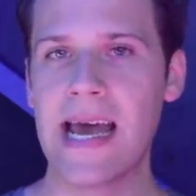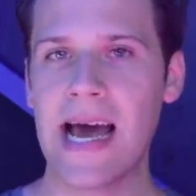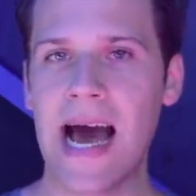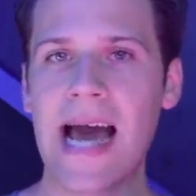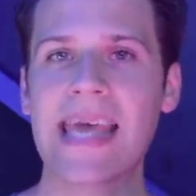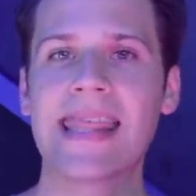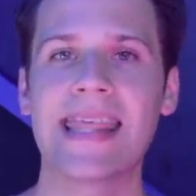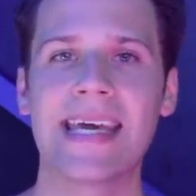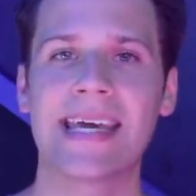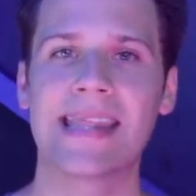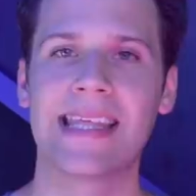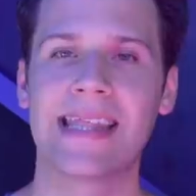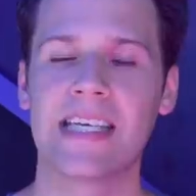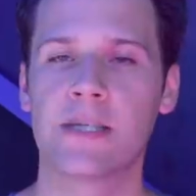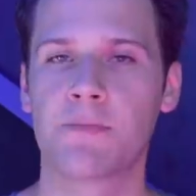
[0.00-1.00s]
I think
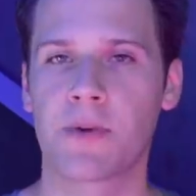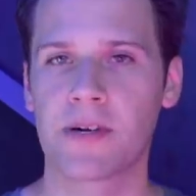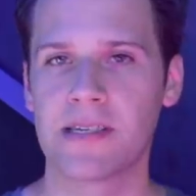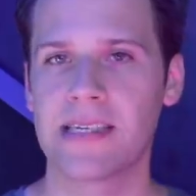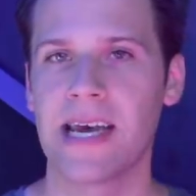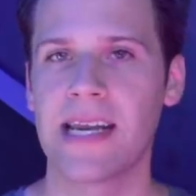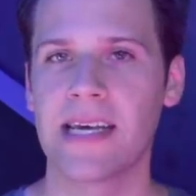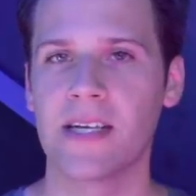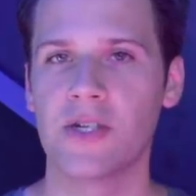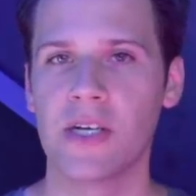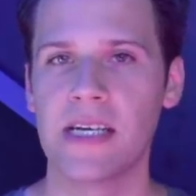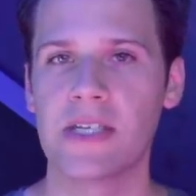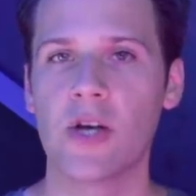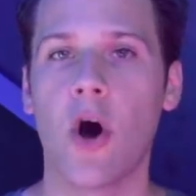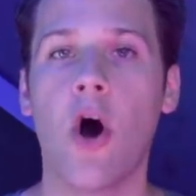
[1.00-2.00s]
that this percentage
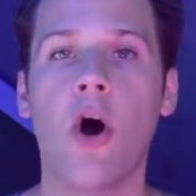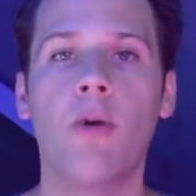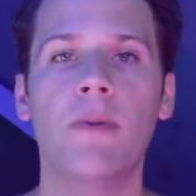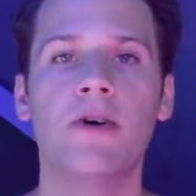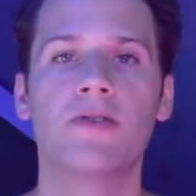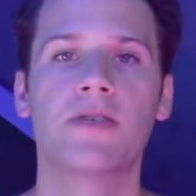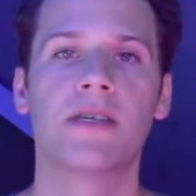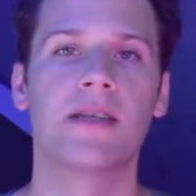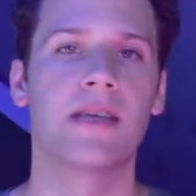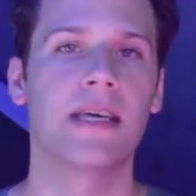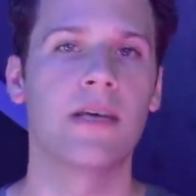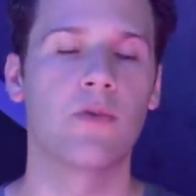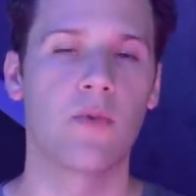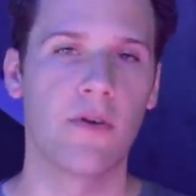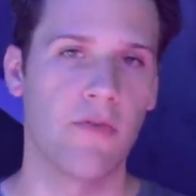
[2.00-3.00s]
is almost
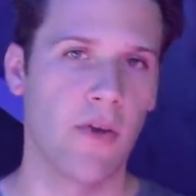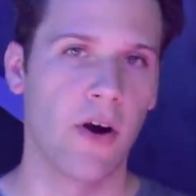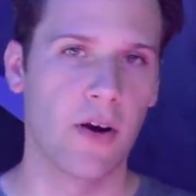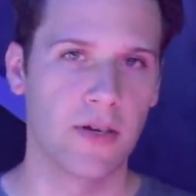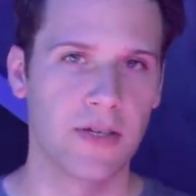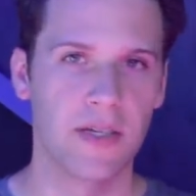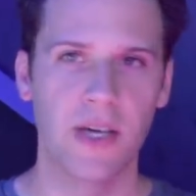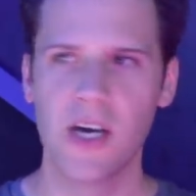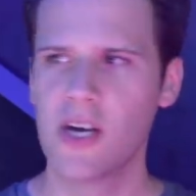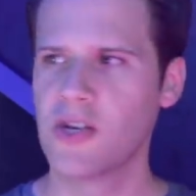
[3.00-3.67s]
the reverse.